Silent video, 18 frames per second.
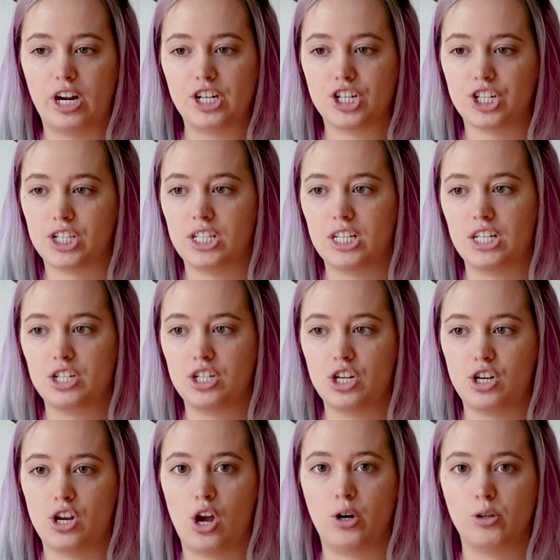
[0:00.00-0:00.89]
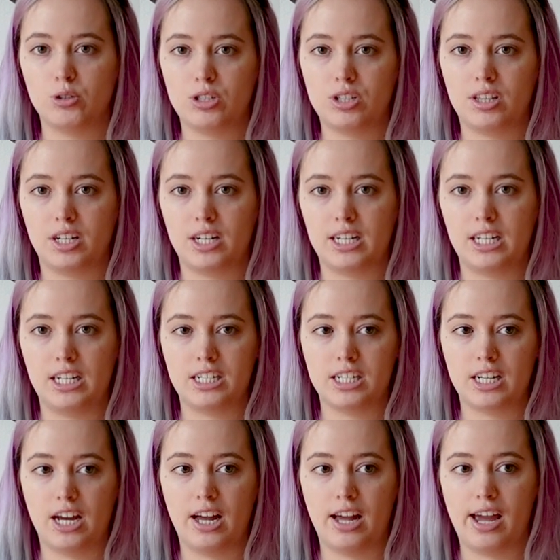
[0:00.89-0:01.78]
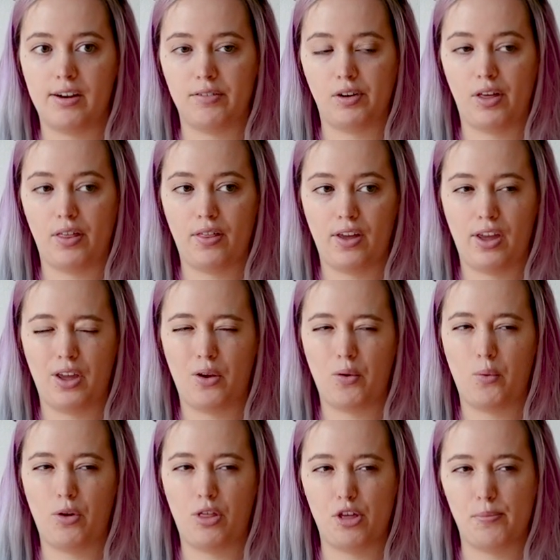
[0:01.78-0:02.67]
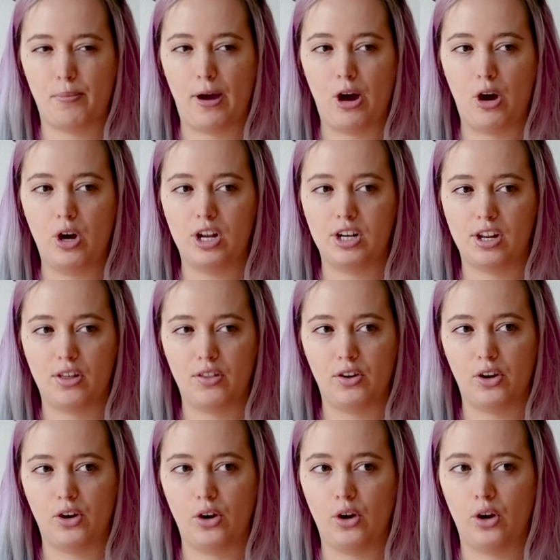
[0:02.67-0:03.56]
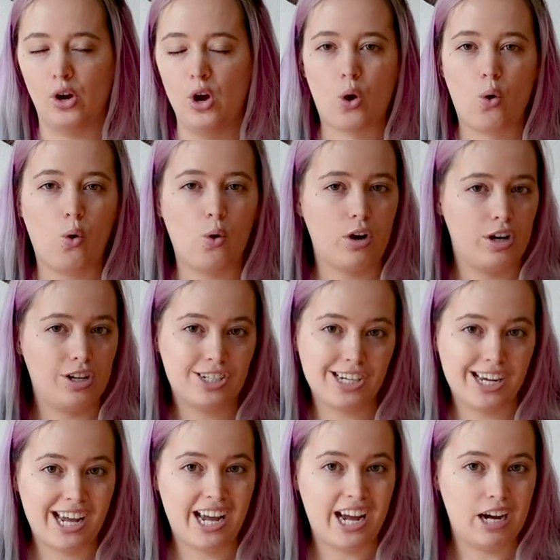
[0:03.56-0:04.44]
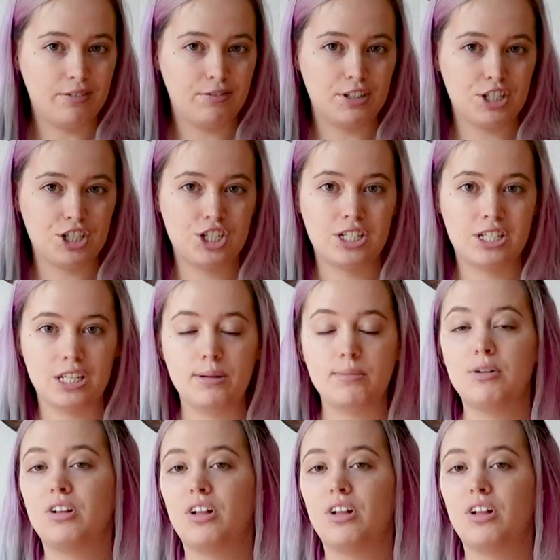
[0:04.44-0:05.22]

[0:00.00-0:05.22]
I just need to note that I need to cut everything with about another quarter to half inch seam